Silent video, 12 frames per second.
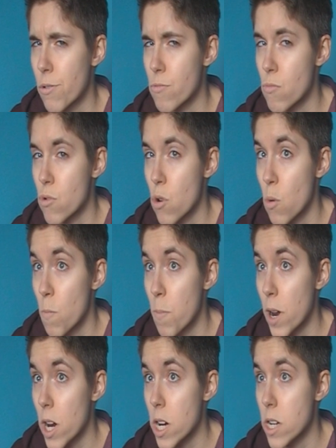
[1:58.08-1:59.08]

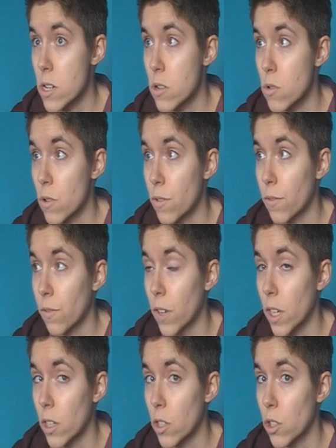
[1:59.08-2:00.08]
Nope, don't
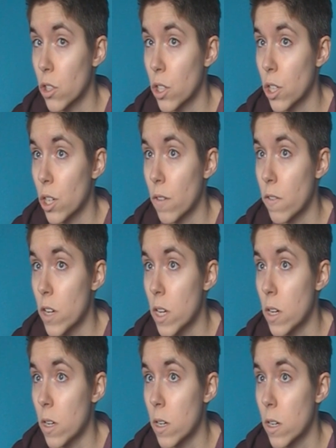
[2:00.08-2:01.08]
think she ever
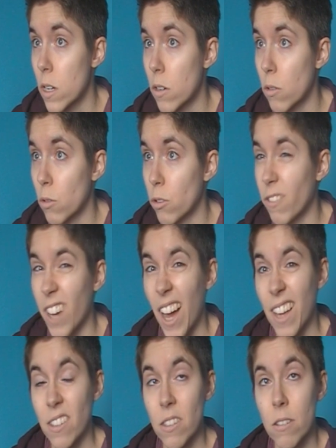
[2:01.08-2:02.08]
did, or ever
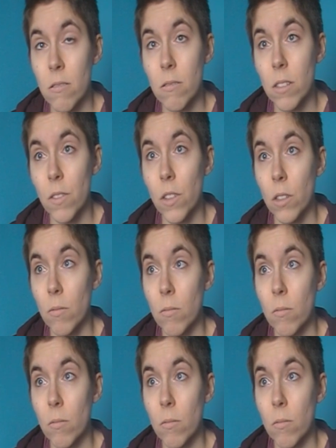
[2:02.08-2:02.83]
has, even.